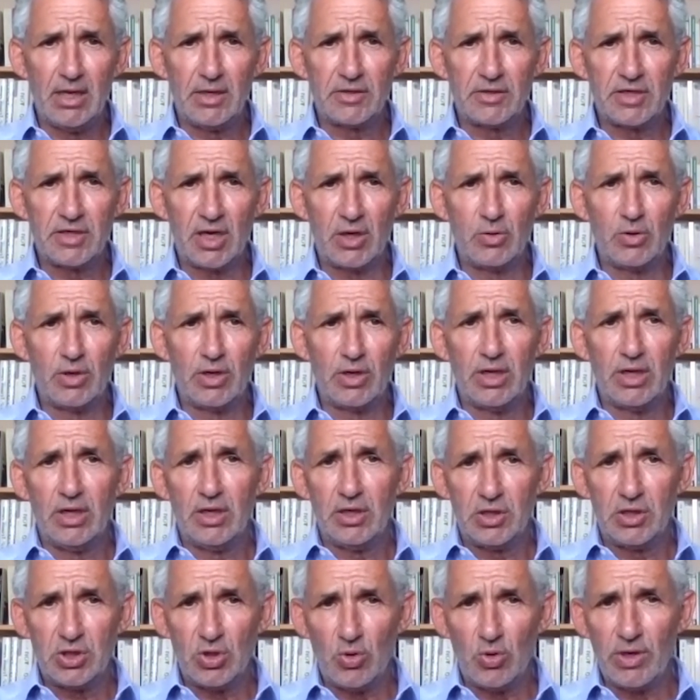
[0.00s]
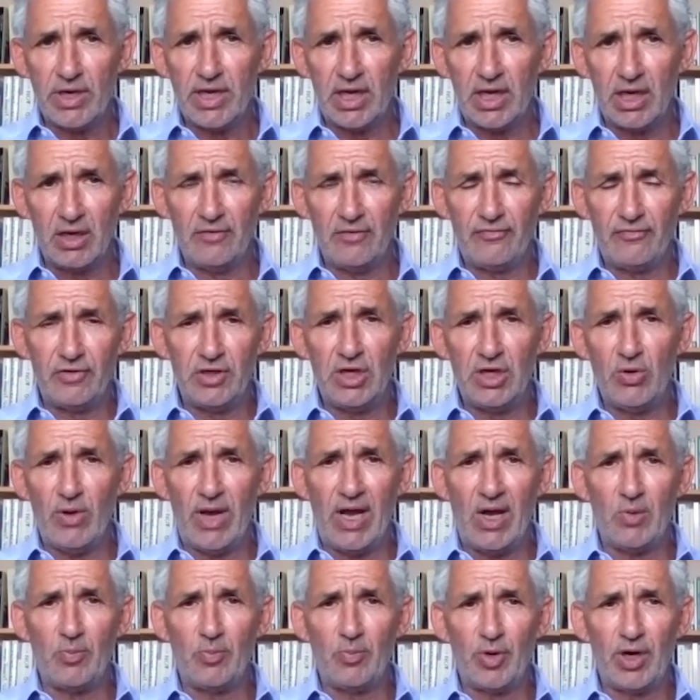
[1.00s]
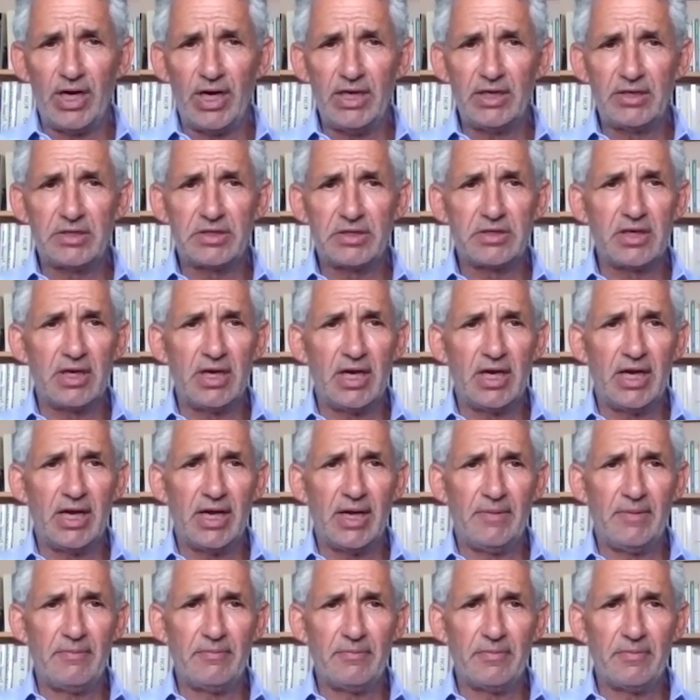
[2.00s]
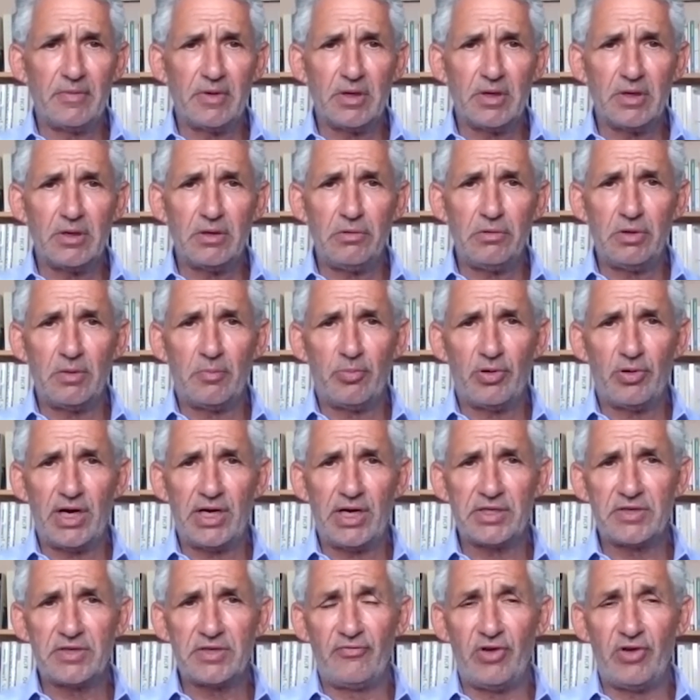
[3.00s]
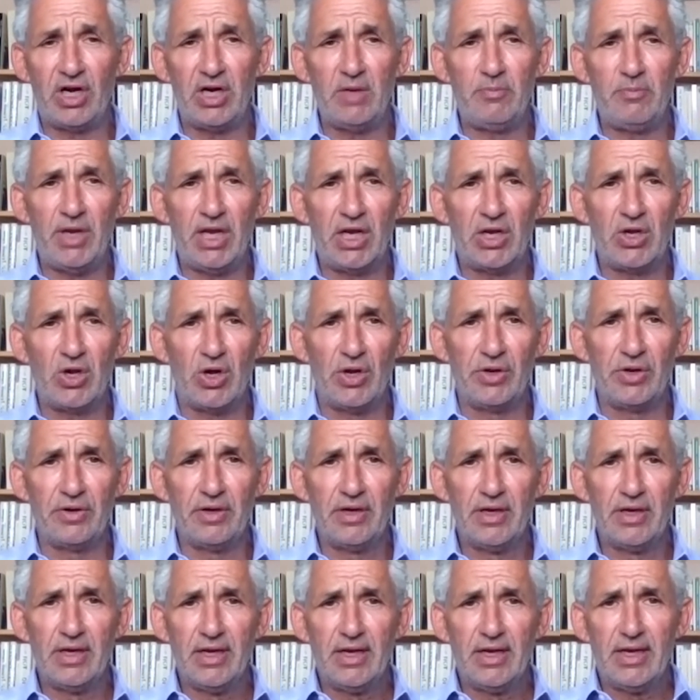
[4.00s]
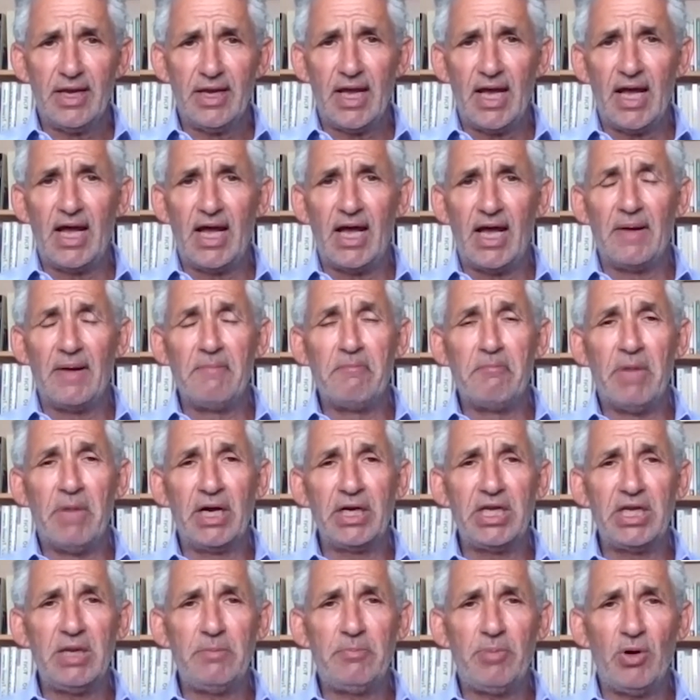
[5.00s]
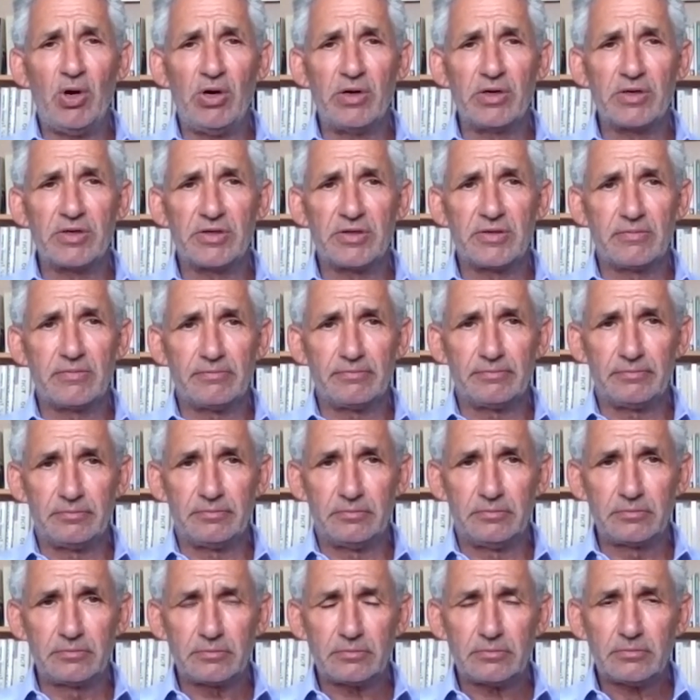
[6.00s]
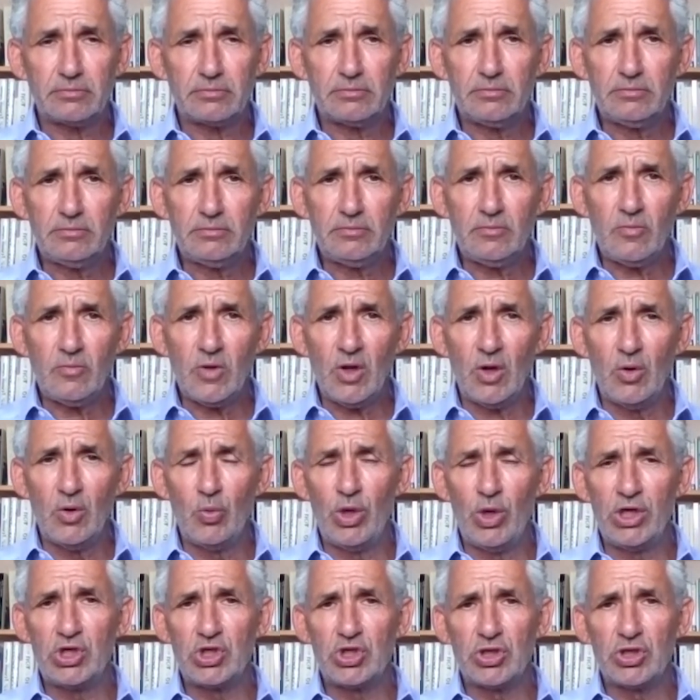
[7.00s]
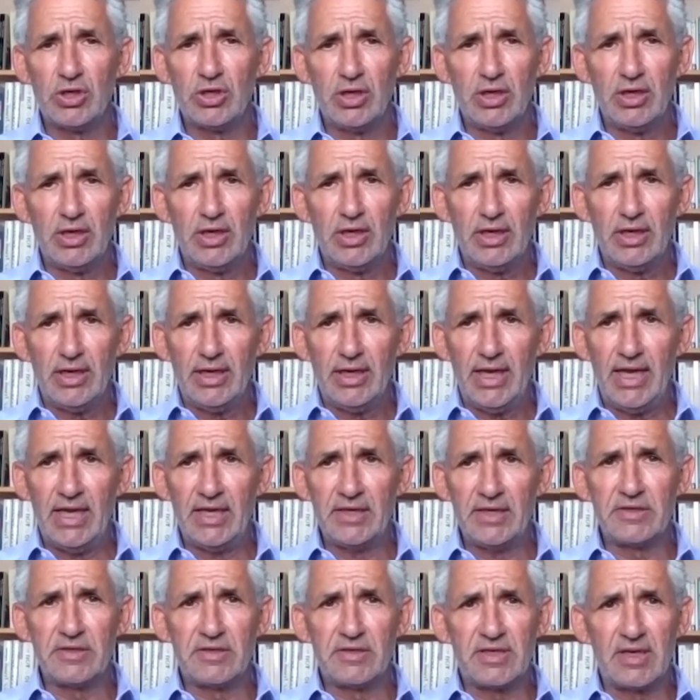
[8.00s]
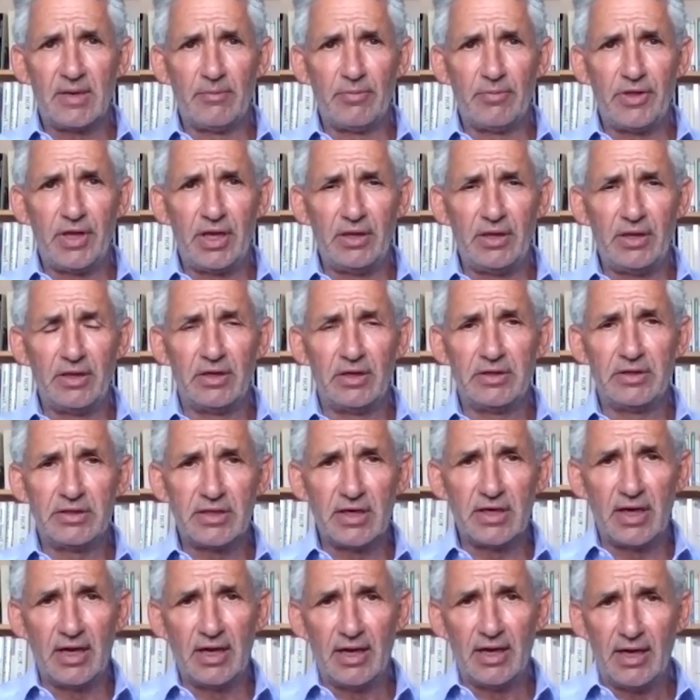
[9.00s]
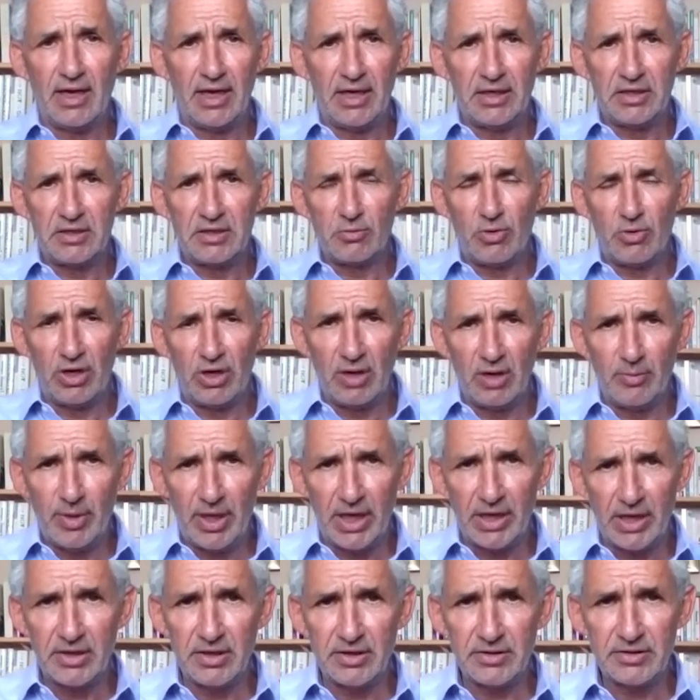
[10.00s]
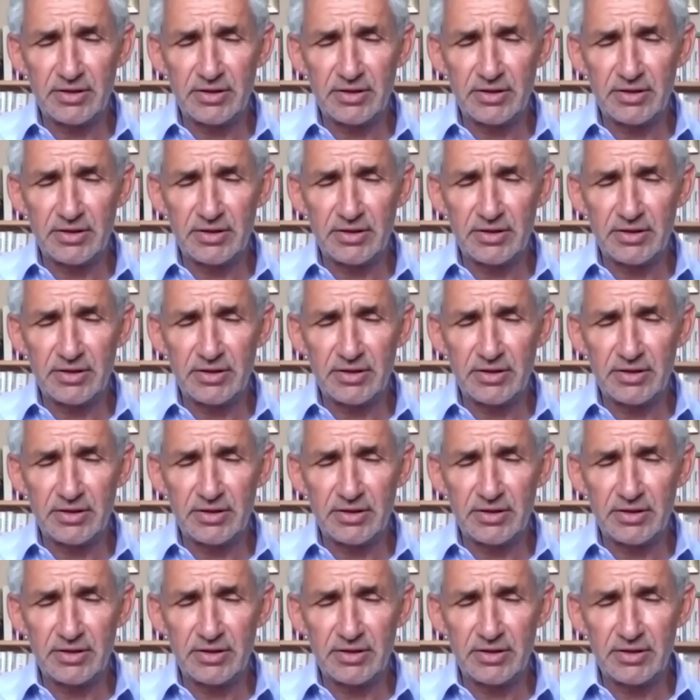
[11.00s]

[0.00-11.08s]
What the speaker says: So talking of new outbreaks, the press are very big on monkeypox, which isn't something that I had to worry about